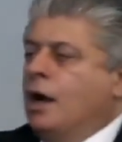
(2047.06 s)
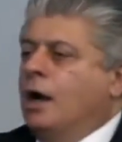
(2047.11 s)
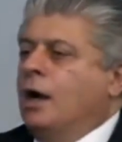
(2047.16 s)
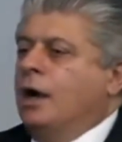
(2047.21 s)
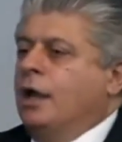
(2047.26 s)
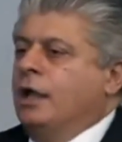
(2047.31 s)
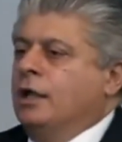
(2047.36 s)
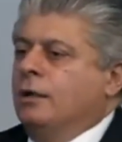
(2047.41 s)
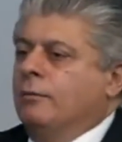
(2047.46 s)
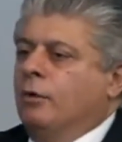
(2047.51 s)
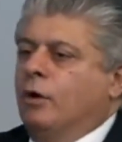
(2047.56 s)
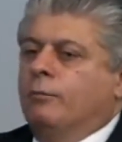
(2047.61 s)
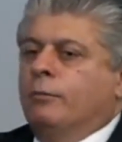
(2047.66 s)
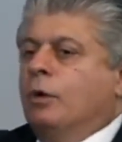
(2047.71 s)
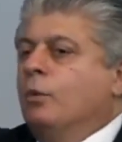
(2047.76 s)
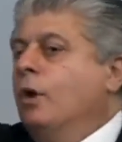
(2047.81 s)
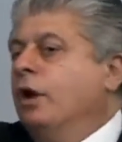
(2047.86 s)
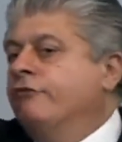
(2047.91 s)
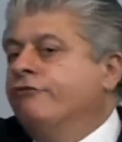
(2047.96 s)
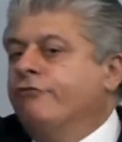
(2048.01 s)
uh, in a
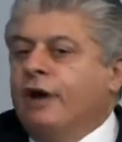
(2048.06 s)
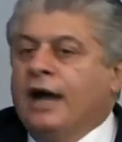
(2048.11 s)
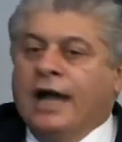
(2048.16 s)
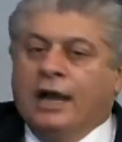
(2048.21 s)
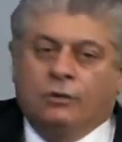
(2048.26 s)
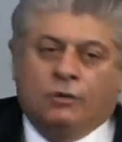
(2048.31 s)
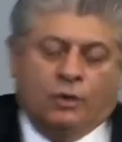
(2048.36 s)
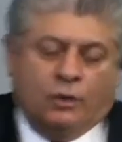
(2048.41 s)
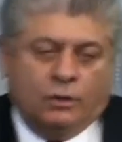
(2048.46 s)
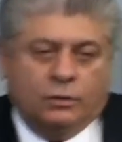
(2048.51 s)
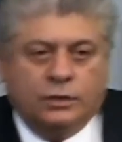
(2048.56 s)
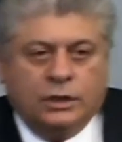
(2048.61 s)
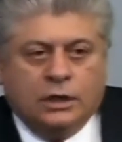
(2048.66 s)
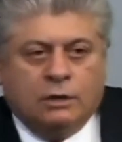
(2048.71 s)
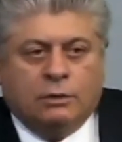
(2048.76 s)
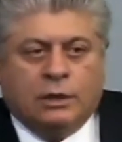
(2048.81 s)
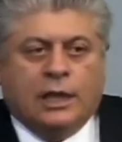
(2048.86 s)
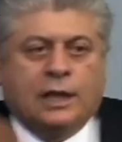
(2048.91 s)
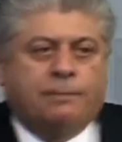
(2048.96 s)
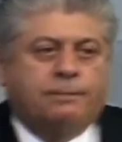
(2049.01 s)
moment, went viral. You
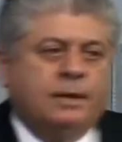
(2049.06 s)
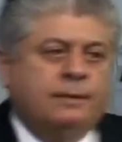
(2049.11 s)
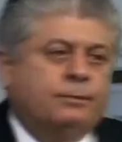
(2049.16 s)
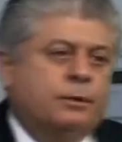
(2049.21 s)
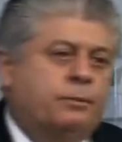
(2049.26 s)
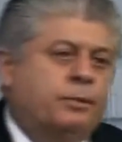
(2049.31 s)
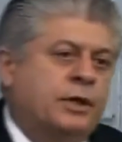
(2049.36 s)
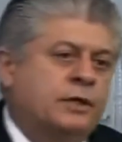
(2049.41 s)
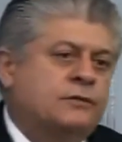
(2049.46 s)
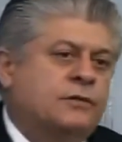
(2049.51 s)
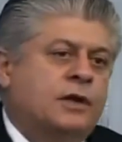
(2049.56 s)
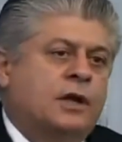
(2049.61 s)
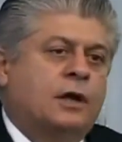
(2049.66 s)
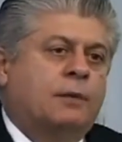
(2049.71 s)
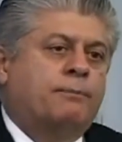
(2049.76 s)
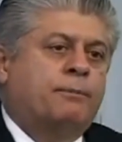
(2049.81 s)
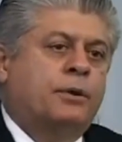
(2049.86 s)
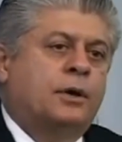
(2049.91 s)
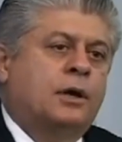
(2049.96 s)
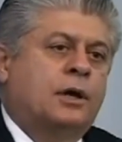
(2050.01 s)
know, a lot of people picked it
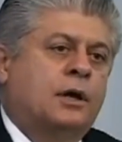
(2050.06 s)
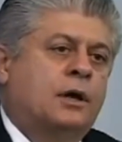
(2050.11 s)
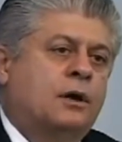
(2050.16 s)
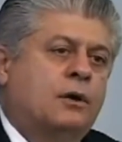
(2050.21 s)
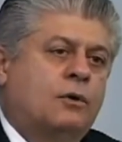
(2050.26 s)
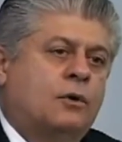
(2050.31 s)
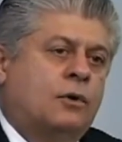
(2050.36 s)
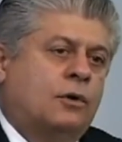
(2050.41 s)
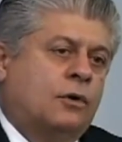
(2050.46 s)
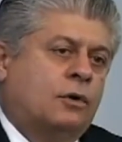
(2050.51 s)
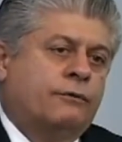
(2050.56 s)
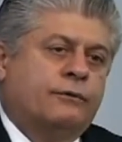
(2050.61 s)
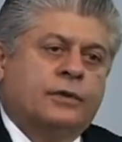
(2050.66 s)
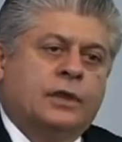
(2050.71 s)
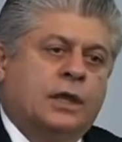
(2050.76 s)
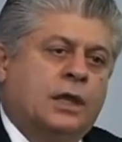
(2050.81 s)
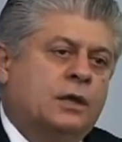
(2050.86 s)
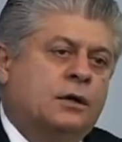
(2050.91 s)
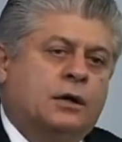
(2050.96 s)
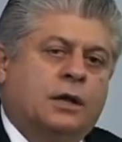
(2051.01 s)
up uh, all
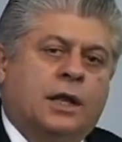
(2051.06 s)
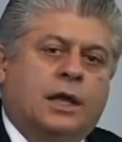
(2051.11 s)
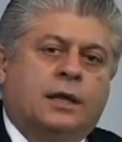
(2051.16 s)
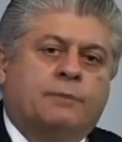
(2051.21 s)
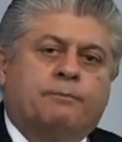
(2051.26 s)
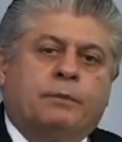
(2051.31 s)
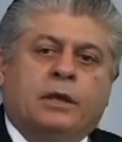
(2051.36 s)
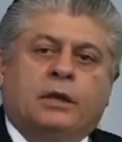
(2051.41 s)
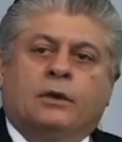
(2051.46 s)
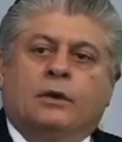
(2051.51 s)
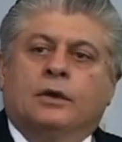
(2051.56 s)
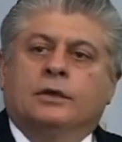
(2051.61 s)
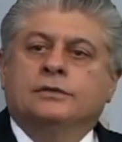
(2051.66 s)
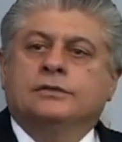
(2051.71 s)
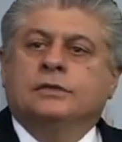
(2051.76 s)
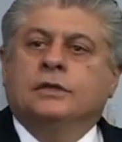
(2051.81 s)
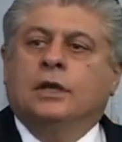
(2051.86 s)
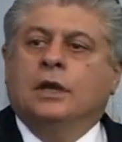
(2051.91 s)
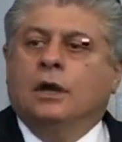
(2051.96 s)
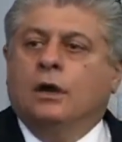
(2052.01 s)
over the internet
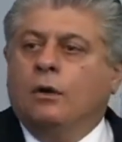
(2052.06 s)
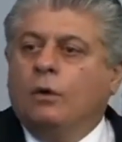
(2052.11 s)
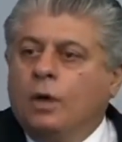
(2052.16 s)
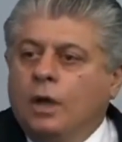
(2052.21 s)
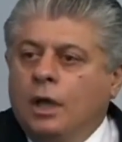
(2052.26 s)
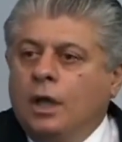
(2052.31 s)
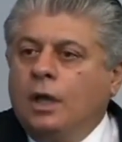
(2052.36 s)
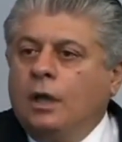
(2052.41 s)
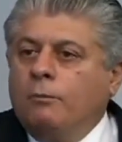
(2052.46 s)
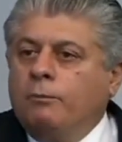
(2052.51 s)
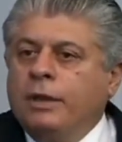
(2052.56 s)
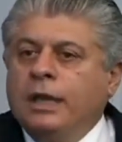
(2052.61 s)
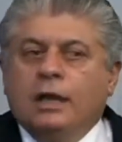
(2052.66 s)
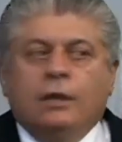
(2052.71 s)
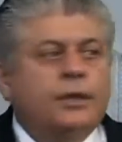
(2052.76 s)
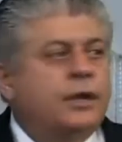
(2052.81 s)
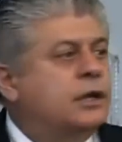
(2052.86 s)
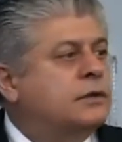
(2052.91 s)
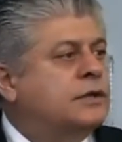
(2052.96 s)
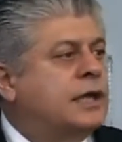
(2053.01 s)
because, you know,
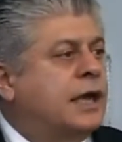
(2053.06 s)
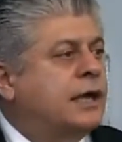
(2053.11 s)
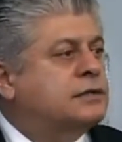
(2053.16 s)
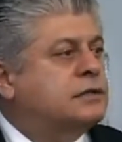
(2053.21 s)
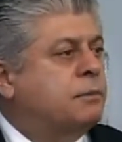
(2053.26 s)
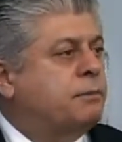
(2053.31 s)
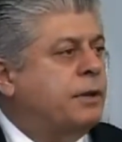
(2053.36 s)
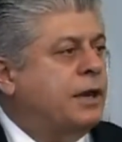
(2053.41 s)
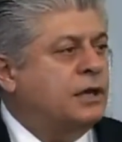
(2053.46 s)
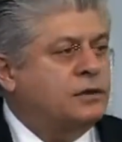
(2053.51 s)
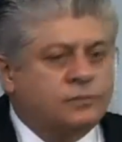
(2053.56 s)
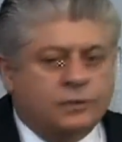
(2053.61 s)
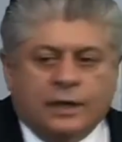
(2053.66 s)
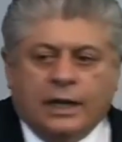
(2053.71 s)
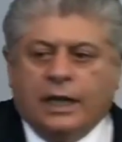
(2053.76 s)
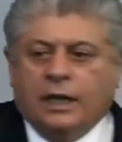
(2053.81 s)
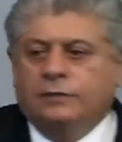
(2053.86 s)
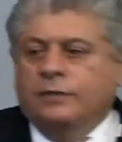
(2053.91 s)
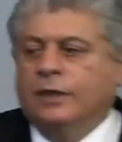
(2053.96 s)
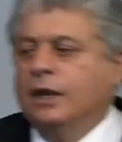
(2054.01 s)
Palin attacks the
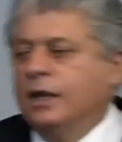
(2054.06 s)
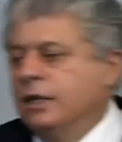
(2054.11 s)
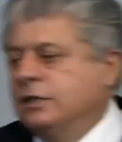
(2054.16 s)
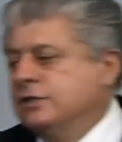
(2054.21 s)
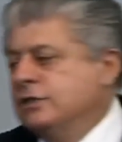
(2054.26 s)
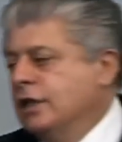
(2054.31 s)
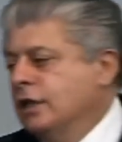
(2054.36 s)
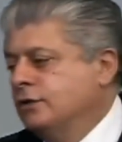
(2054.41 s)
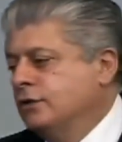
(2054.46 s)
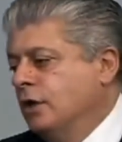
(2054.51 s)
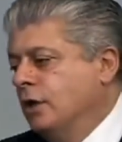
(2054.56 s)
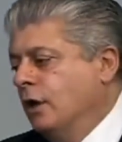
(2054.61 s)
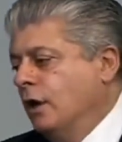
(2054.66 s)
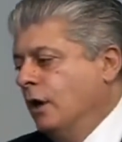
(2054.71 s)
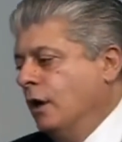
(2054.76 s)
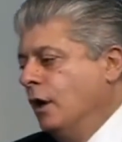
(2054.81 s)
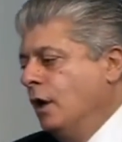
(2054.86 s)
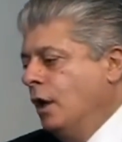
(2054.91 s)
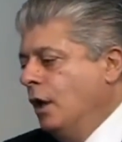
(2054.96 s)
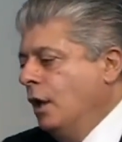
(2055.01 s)
Patriot Act. Then I said to
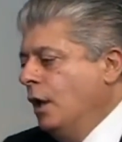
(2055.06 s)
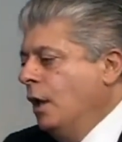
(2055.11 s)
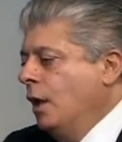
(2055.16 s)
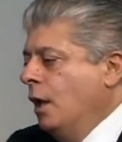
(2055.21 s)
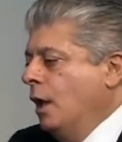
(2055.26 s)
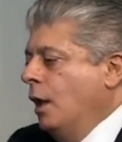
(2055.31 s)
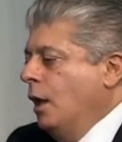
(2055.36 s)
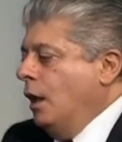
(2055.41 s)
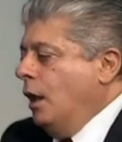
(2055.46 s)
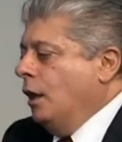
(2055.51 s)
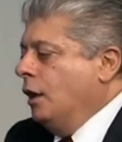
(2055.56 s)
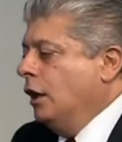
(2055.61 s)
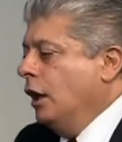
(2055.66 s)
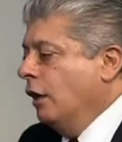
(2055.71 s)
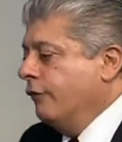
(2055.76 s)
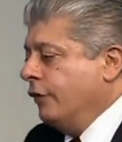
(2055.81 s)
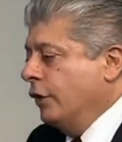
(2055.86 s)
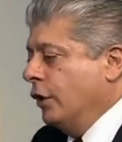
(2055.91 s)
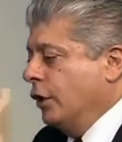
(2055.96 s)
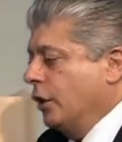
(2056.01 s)
her,
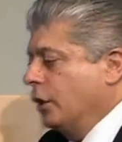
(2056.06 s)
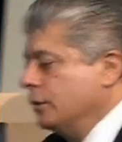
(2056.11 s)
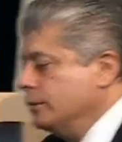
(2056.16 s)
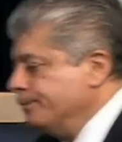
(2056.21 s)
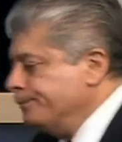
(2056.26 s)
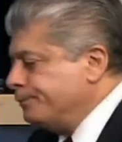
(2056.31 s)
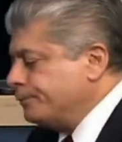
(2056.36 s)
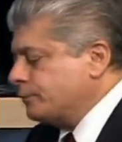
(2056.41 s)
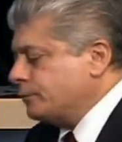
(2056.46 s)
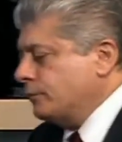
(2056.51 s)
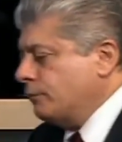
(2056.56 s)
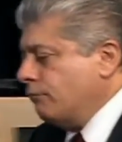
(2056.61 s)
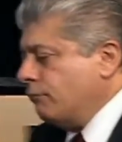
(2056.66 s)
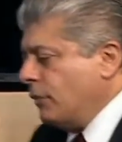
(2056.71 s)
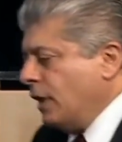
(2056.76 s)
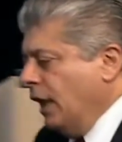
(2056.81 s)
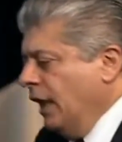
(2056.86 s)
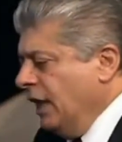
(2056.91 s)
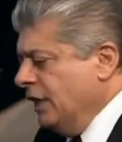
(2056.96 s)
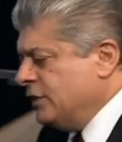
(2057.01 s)
Governor,
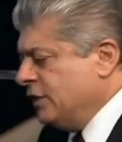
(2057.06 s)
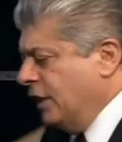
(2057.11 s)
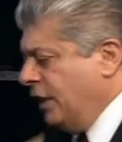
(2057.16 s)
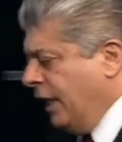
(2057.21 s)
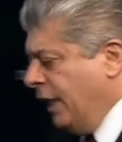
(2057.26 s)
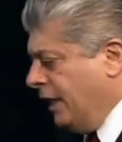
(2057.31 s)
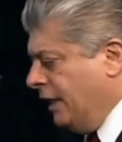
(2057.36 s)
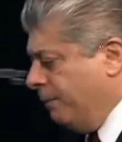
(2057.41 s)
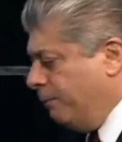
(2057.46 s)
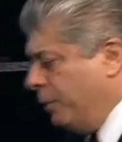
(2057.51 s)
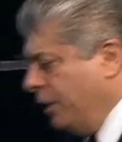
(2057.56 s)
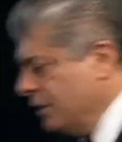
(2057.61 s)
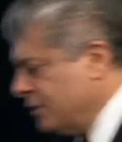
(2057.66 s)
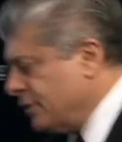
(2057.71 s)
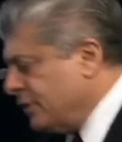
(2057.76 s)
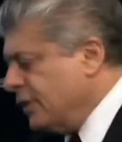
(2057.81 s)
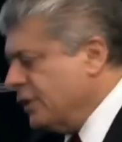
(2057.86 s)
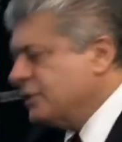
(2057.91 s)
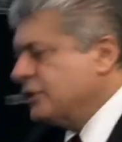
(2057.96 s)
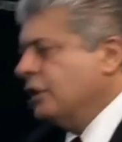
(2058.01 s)
is it any
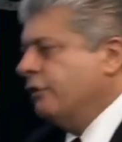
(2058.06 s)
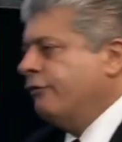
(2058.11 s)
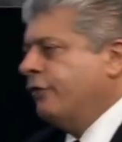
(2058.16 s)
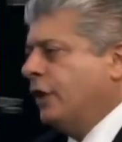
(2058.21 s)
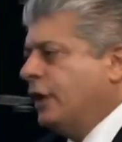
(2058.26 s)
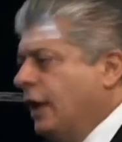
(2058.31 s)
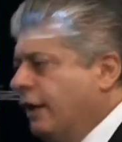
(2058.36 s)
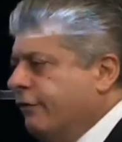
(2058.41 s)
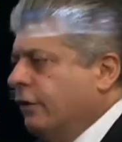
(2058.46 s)
business of the